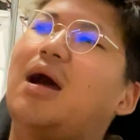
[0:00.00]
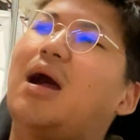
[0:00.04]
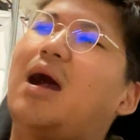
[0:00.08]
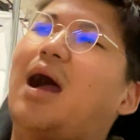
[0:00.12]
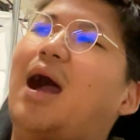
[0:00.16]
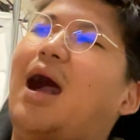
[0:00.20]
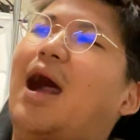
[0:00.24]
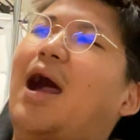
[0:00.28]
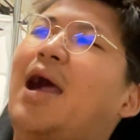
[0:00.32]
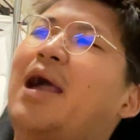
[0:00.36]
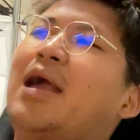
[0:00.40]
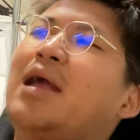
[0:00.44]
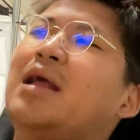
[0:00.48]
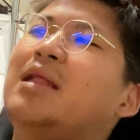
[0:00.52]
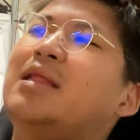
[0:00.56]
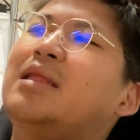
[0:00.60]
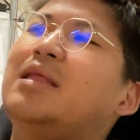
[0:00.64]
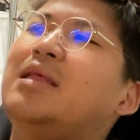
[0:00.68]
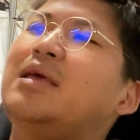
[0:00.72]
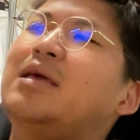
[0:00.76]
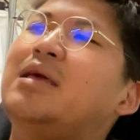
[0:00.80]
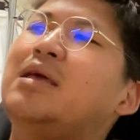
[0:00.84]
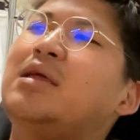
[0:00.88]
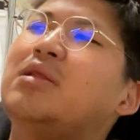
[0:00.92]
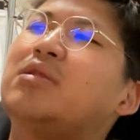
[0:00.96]
I
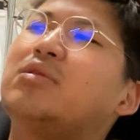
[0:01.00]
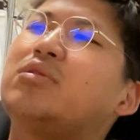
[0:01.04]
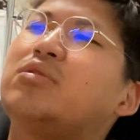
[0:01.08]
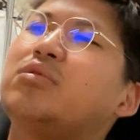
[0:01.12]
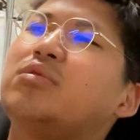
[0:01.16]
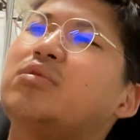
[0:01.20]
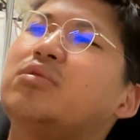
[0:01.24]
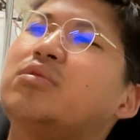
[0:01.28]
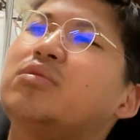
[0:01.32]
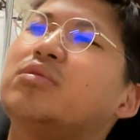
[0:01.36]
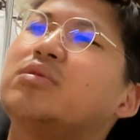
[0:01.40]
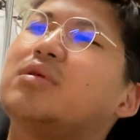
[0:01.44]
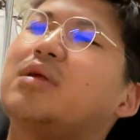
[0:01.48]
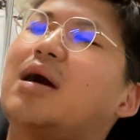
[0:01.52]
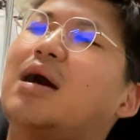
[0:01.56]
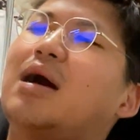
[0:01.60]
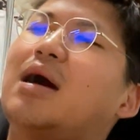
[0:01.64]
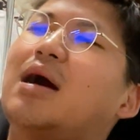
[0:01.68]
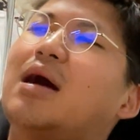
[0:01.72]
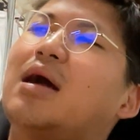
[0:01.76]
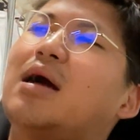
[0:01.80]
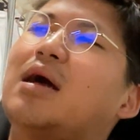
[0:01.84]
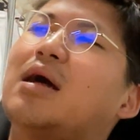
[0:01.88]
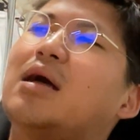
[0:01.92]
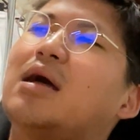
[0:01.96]
need to
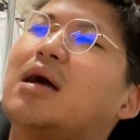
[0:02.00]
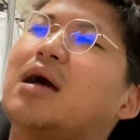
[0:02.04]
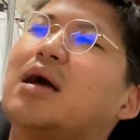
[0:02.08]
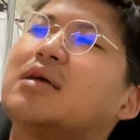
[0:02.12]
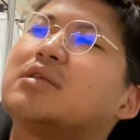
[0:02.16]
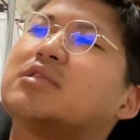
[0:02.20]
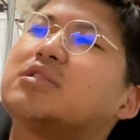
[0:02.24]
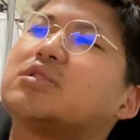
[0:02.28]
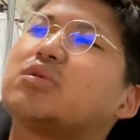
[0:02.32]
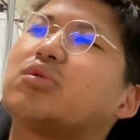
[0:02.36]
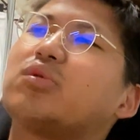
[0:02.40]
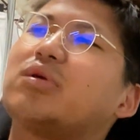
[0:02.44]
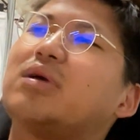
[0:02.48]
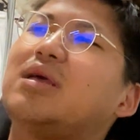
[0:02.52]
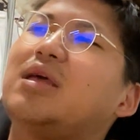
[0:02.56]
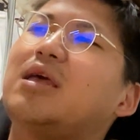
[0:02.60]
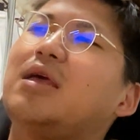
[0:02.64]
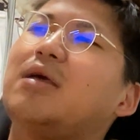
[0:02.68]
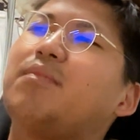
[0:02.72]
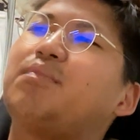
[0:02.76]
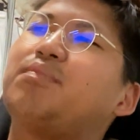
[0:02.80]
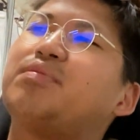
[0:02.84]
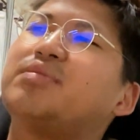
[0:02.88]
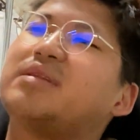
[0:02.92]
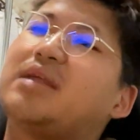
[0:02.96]
the uh,
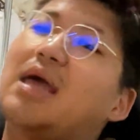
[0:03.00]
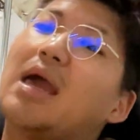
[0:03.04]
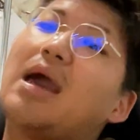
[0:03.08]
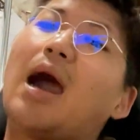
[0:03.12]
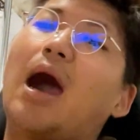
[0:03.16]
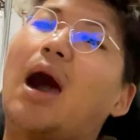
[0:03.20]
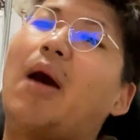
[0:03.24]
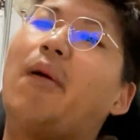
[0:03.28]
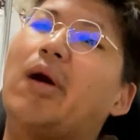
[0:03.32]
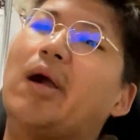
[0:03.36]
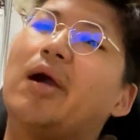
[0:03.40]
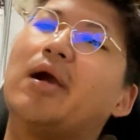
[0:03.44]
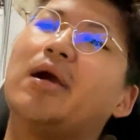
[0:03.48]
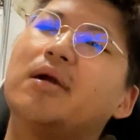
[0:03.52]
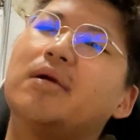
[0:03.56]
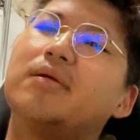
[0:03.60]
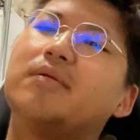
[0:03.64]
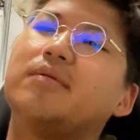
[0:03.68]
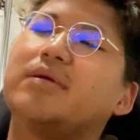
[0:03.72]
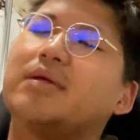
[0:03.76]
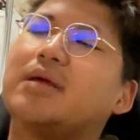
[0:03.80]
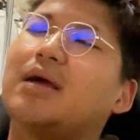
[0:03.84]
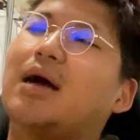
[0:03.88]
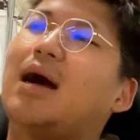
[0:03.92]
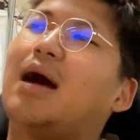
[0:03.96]
sleep 10 hour.
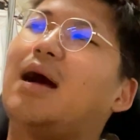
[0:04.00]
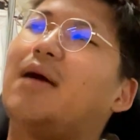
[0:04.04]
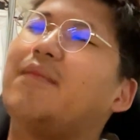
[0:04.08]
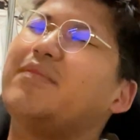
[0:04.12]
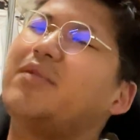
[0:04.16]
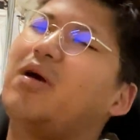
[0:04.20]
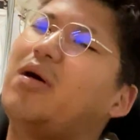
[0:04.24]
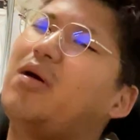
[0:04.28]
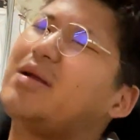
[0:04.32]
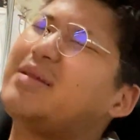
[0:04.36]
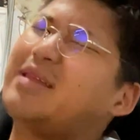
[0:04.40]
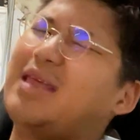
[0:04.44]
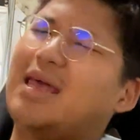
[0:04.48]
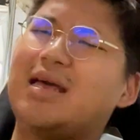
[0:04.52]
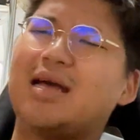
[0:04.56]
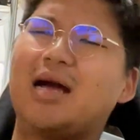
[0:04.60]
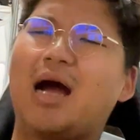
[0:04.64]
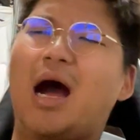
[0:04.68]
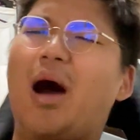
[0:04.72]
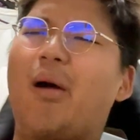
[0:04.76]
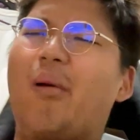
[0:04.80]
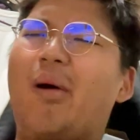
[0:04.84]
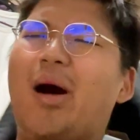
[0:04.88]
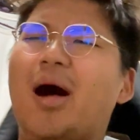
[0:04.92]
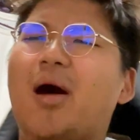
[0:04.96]
Yeah, 10
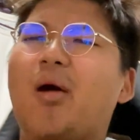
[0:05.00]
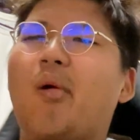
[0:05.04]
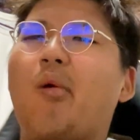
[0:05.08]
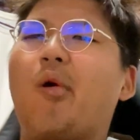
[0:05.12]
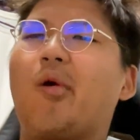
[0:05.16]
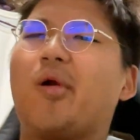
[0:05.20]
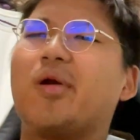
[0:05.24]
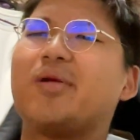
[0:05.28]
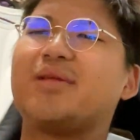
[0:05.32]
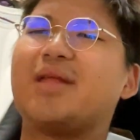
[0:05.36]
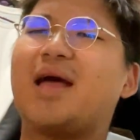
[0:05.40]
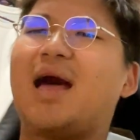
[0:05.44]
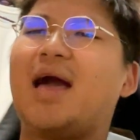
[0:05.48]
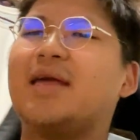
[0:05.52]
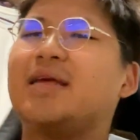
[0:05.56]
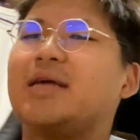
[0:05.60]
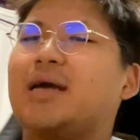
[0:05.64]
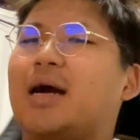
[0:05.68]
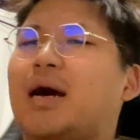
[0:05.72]
hour or 9